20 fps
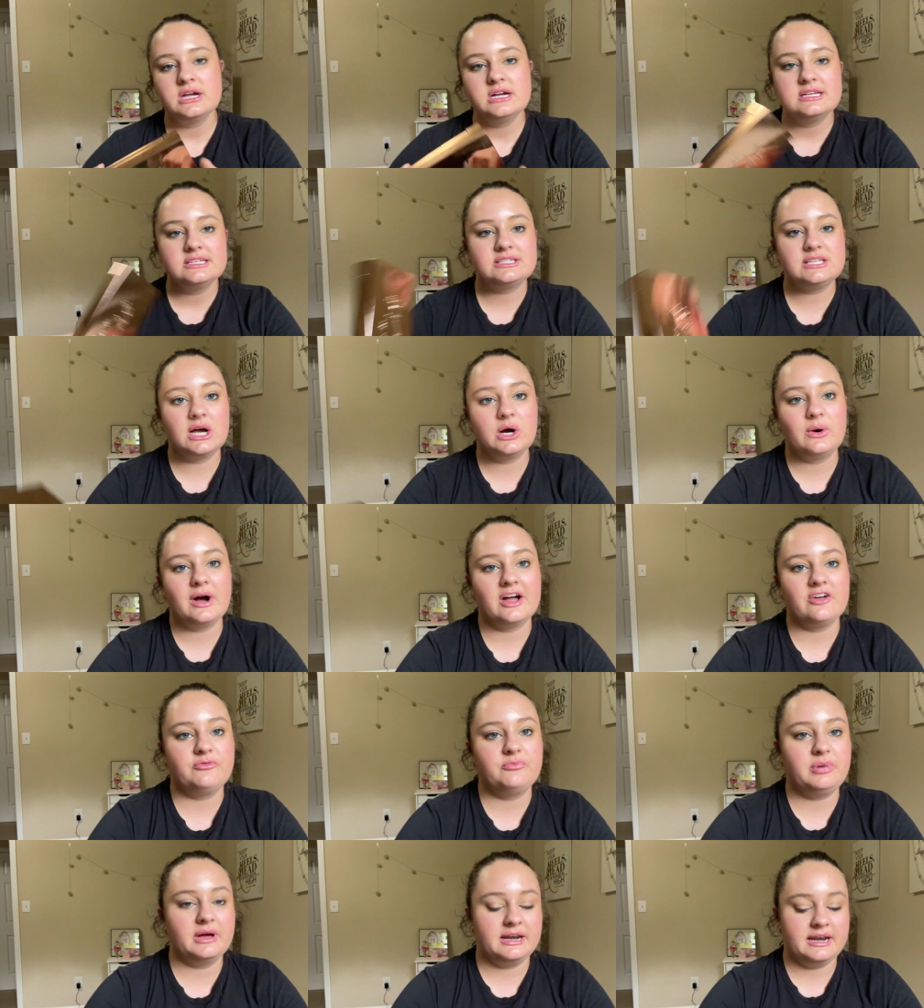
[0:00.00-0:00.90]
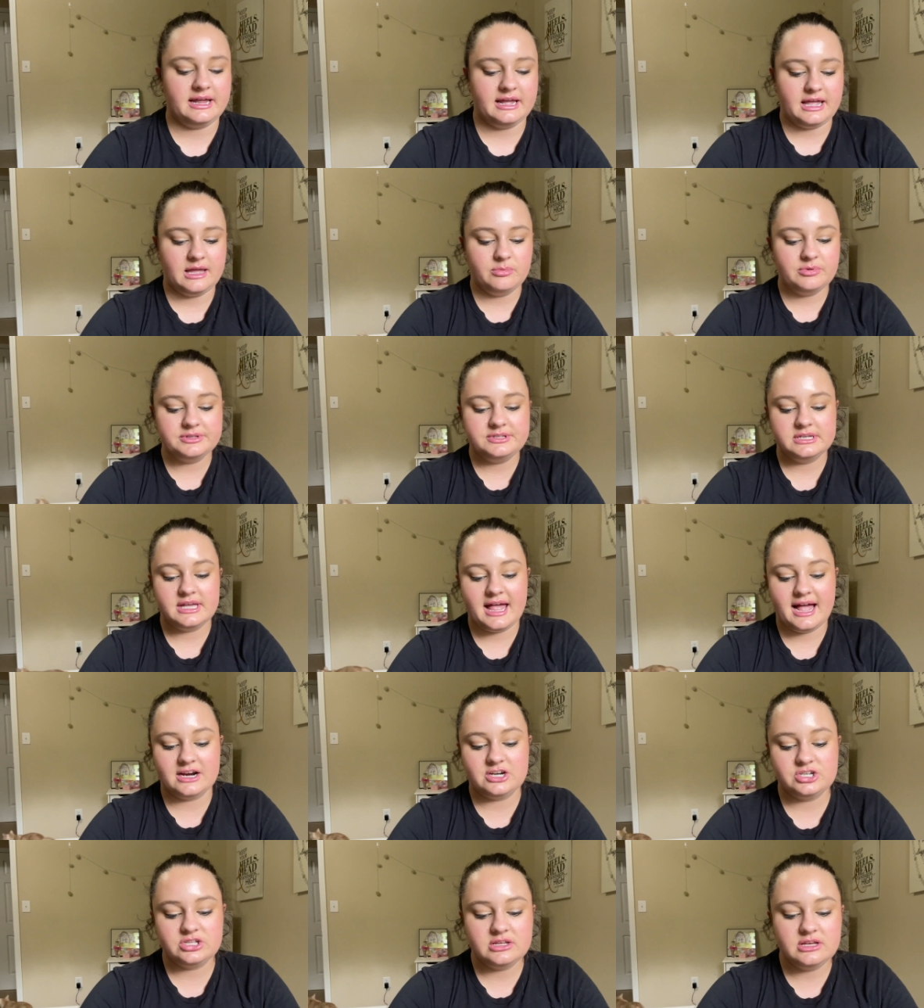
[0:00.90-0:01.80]
So I've been able to
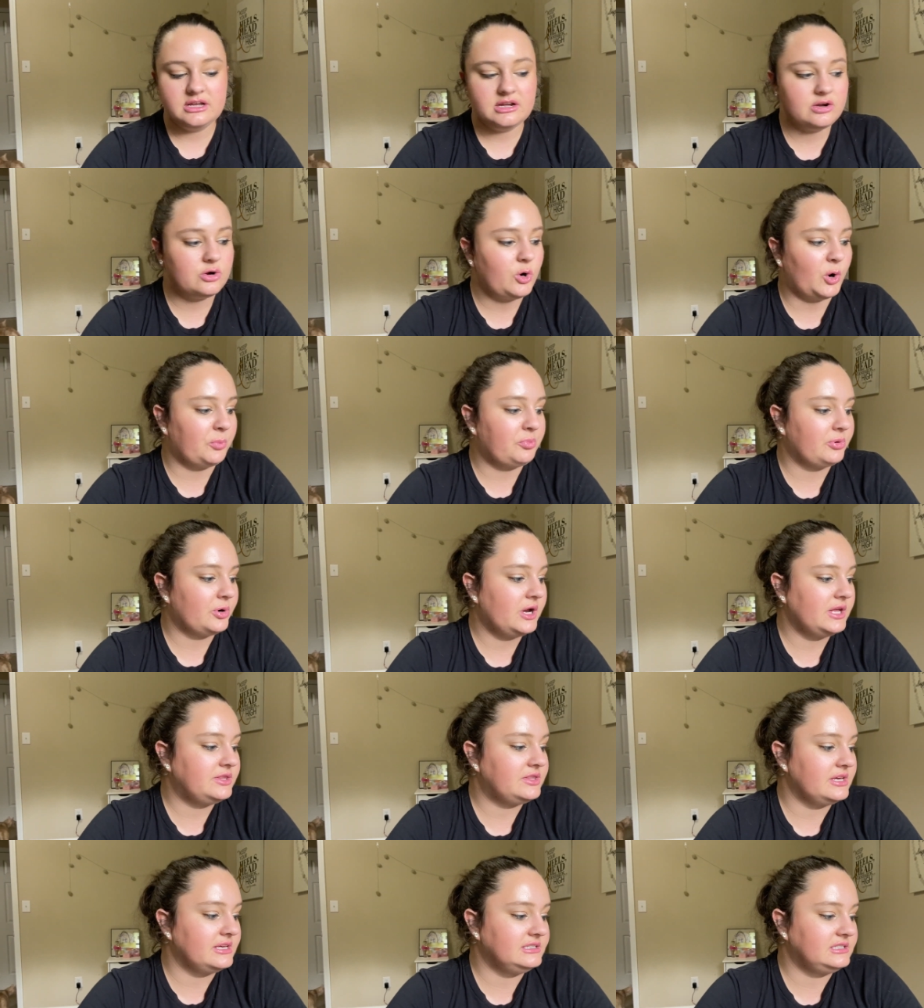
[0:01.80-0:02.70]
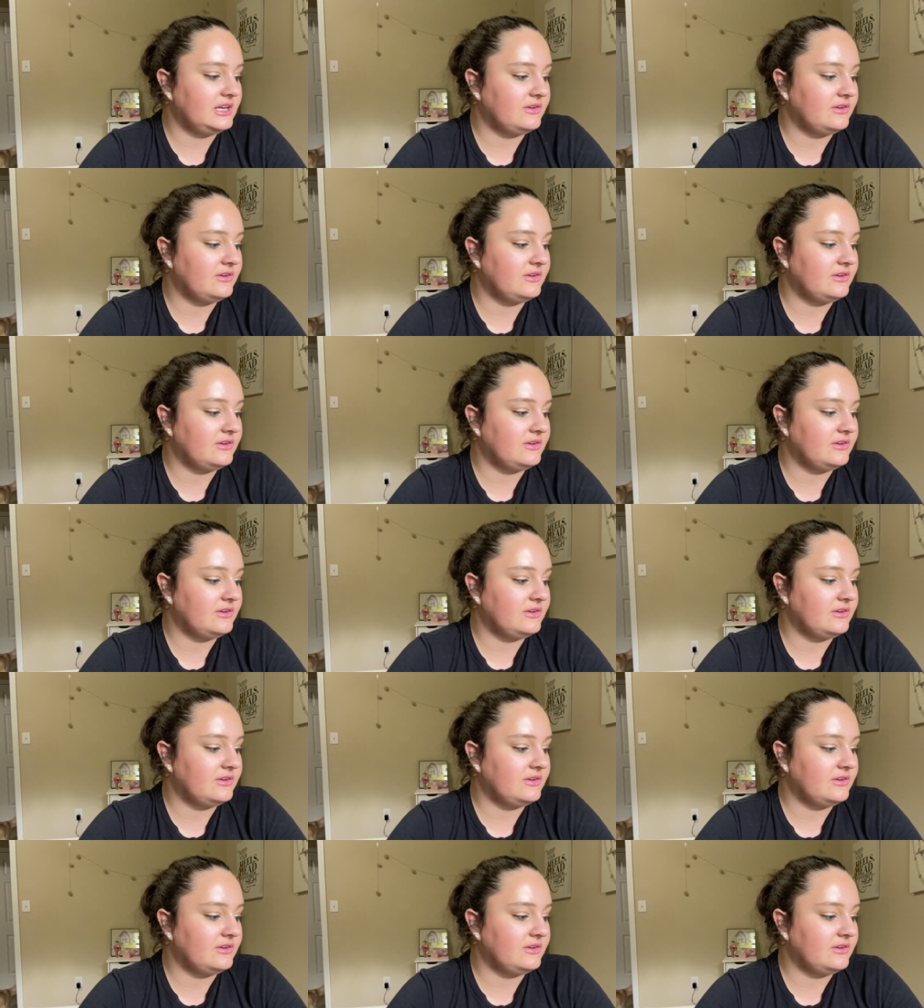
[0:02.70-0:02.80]
actually incorporate this.